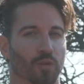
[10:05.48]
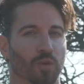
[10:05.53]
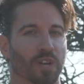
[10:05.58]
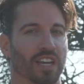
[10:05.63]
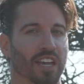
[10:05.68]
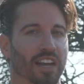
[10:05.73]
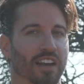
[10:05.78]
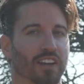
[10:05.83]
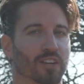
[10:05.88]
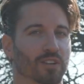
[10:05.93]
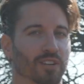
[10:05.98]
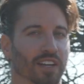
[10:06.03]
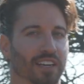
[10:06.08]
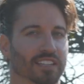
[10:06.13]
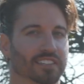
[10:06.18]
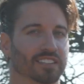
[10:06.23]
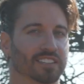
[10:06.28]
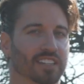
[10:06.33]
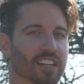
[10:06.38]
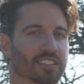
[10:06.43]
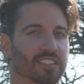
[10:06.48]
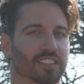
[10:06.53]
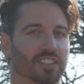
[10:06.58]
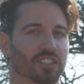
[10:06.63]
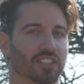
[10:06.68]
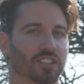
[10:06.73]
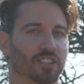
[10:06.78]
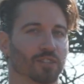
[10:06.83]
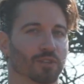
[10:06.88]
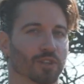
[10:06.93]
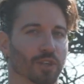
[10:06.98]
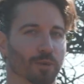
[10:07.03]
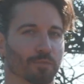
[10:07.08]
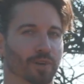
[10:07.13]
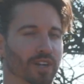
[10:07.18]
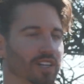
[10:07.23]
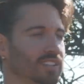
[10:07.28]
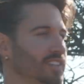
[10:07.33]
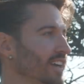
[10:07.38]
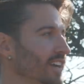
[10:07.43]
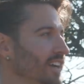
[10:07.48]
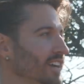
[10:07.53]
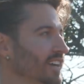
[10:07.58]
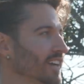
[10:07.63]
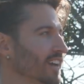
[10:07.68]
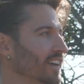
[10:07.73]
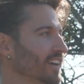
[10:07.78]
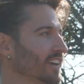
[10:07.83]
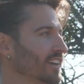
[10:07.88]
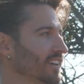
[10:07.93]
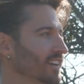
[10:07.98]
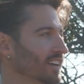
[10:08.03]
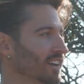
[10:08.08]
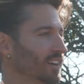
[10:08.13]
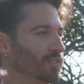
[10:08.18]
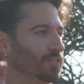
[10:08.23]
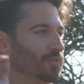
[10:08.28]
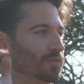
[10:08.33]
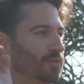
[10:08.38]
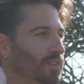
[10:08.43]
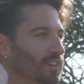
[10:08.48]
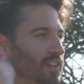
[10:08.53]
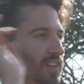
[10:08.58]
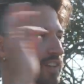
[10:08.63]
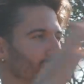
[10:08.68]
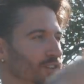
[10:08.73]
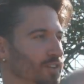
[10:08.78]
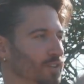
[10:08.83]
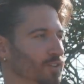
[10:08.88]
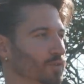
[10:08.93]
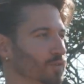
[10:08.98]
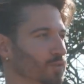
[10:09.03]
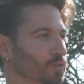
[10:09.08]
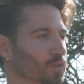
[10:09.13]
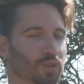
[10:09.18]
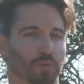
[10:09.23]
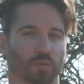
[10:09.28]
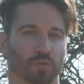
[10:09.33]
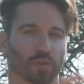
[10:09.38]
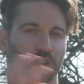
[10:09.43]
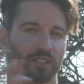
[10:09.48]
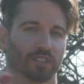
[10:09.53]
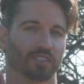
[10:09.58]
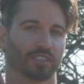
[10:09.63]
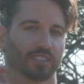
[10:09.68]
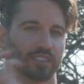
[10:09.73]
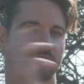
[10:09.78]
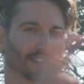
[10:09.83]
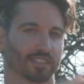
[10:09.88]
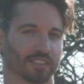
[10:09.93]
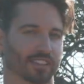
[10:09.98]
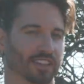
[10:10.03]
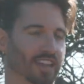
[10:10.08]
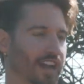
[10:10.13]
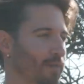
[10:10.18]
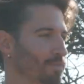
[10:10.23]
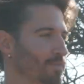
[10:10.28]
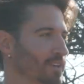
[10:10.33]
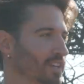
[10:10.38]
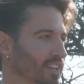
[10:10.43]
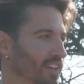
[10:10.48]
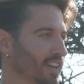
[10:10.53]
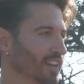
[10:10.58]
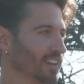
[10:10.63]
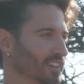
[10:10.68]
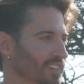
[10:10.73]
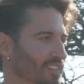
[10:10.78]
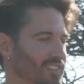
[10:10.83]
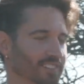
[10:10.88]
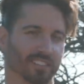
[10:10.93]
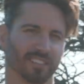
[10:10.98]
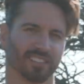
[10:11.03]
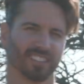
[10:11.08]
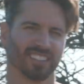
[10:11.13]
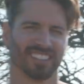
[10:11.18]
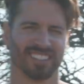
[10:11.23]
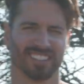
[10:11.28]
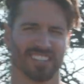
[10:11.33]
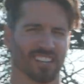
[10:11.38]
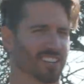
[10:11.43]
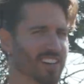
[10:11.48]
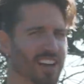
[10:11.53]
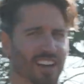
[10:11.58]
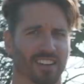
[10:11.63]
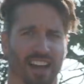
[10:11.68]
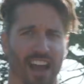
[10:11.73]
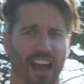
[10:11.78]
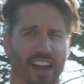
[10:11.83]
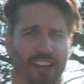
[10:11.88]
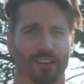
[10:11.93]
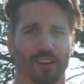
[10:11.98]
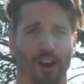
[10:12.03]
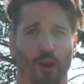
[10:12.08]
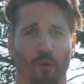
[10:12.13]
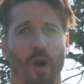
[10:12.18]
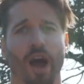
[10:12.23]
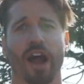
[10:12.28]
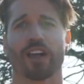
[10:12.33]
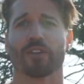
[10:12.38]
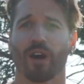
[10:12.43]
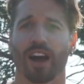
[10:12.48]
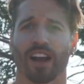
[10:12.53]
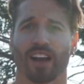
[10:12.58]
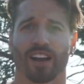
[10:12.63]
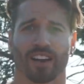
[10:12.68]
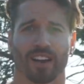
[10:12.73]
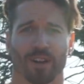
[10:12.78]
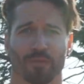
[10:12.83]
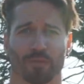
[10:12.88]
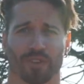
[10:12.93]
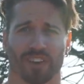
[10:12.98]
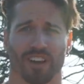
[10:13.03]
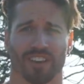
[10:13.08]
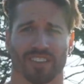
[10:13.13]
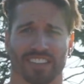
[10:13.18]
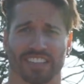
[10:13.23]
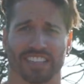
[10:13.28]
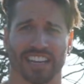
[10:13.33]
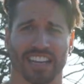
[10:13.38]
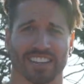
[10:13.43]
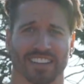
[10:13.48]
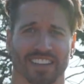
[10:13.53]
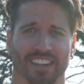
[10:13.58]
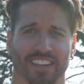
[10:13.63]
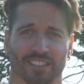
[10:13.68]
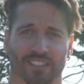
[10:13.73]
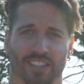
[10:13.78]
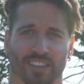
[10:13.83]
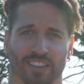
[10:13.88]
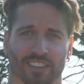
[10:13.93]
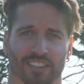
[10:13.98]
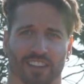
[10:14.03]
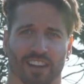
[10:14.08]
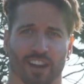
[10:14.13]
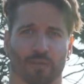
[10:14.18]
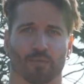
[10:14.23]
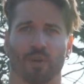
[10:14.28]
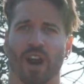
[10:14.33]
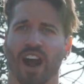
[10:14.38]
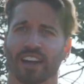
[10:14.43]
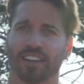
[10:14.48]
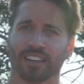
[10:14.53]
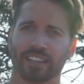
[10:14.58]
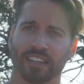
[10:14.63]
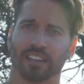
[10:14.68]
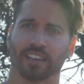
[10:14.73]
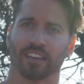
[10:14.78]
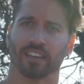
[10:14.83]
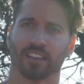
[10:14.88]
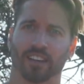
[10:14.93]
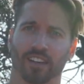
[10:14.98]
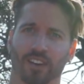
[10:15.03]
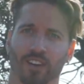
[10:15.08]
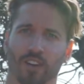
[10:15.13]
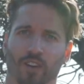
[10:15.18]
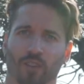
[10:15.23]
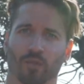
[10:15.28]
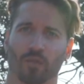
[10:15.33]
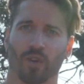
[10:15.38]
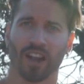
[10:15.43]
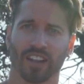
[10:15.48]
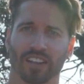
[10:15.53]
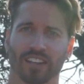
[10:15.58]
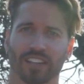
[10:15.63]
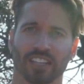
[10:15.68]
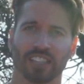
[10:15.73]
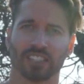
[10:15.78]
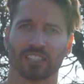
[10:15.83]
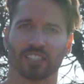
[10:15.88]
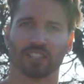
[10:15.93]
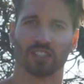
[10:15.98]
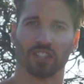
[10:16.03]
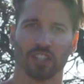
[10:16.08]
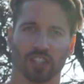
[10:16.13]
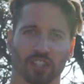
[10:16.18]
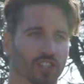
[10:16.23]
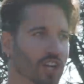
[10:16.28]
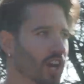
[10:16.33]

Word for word: For we sure. could do like a sexy shoot with a birthday cake, and we're, we're slapping cake on peach. I, don't, I don't know. Why do I gotta come up with all the details all the time, Riley? You're the creator. Riley, this bro. is You're your